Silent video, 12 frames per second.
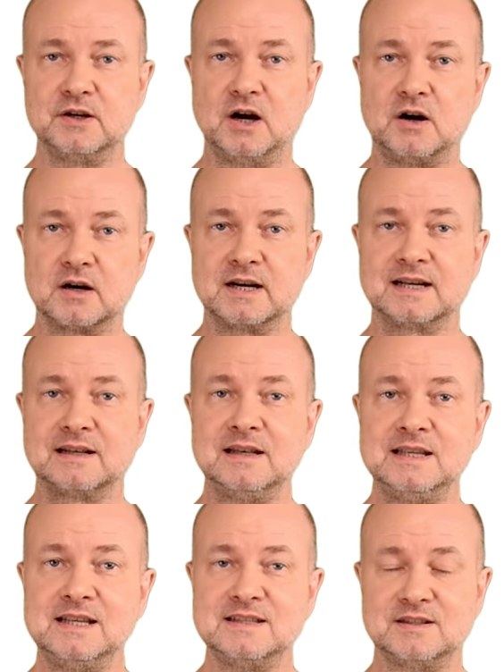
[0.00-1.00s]
there are at
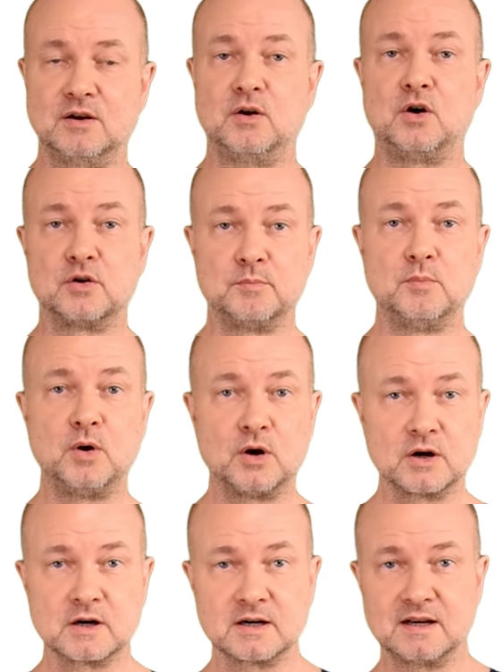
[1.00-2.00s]
least or
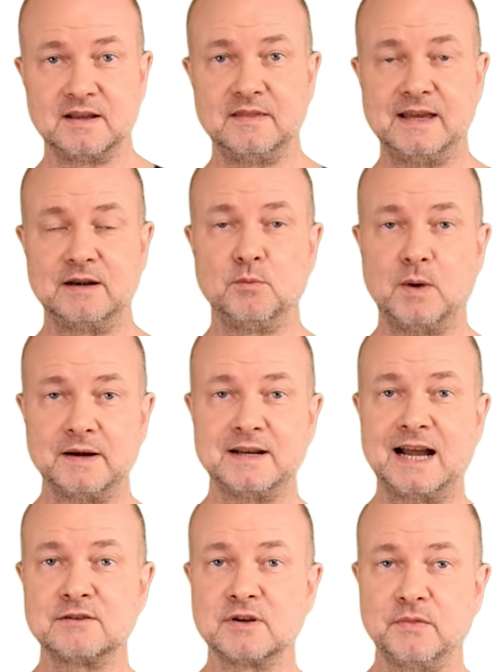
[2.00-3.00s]
more than
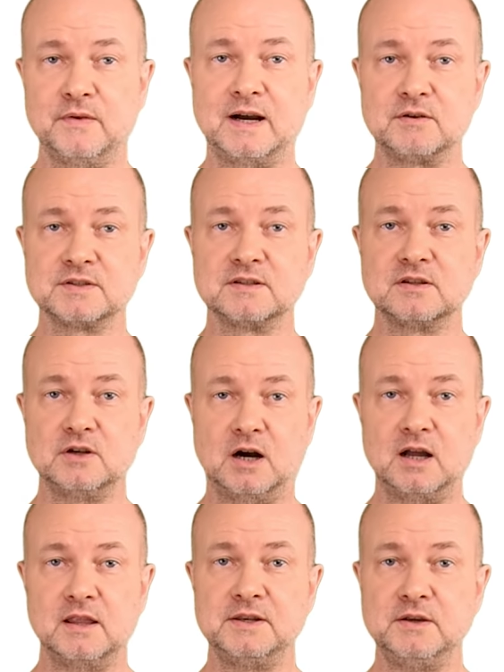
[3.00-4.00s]
100,000
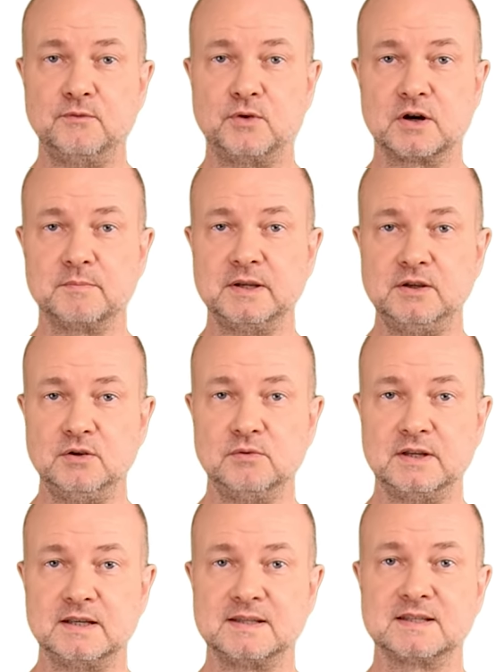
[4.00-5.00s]
colony-forming
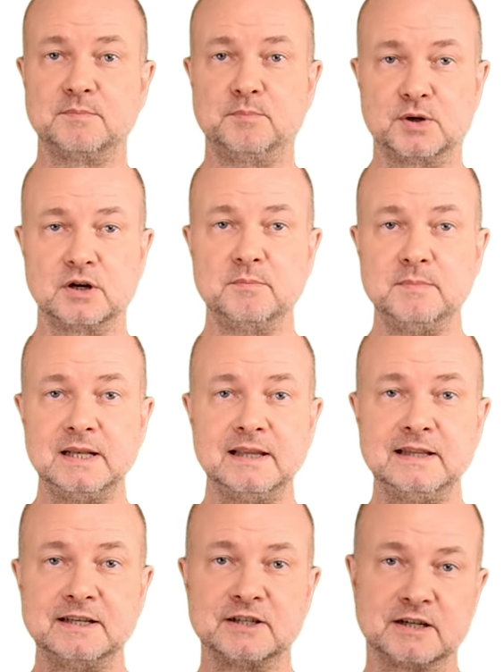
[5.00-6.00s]
units per
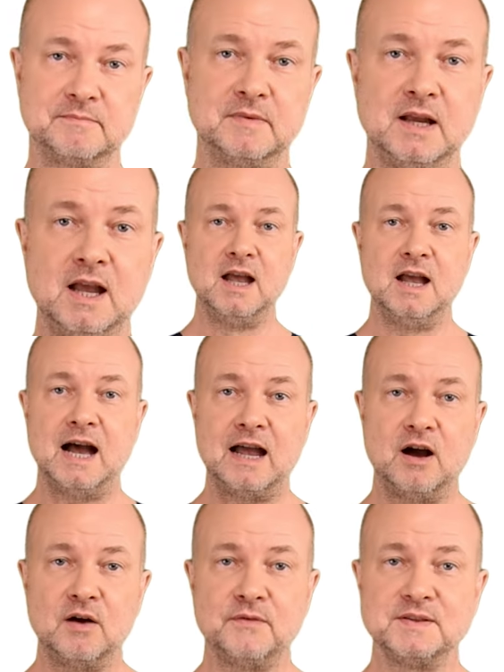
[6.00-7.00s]
milliliter.
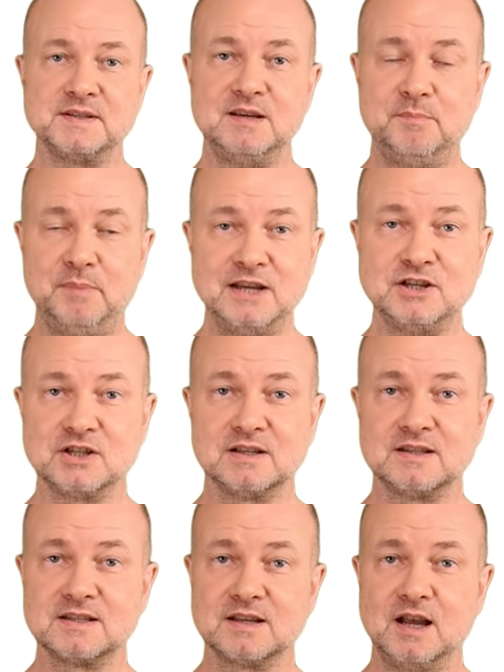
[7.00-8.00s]
I often see
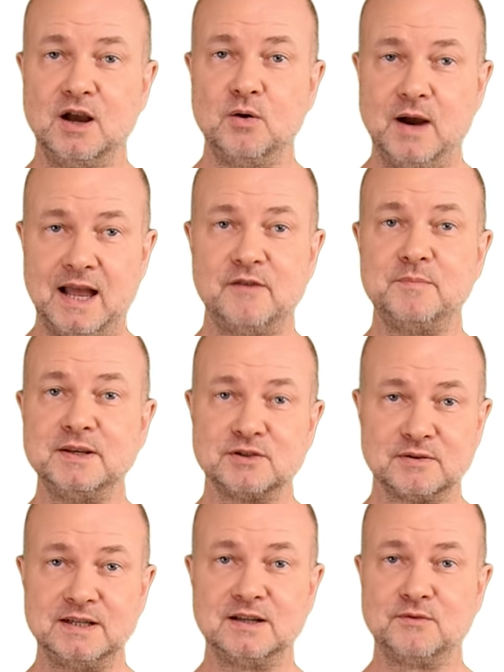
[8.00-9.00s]
patients who have been
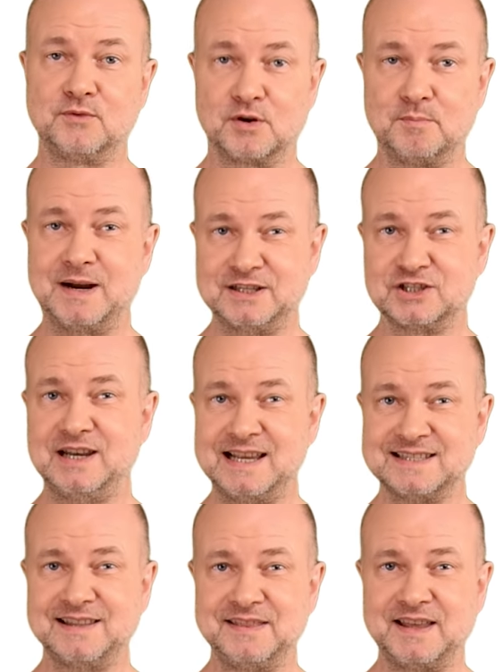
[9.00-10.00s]
treated for much
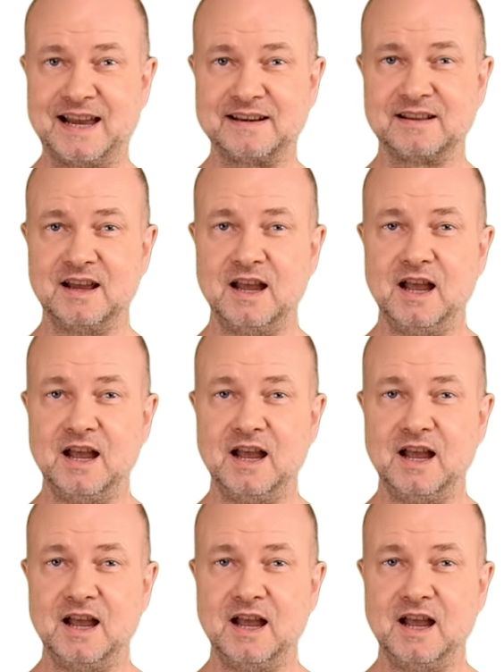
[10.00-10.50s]
less than that.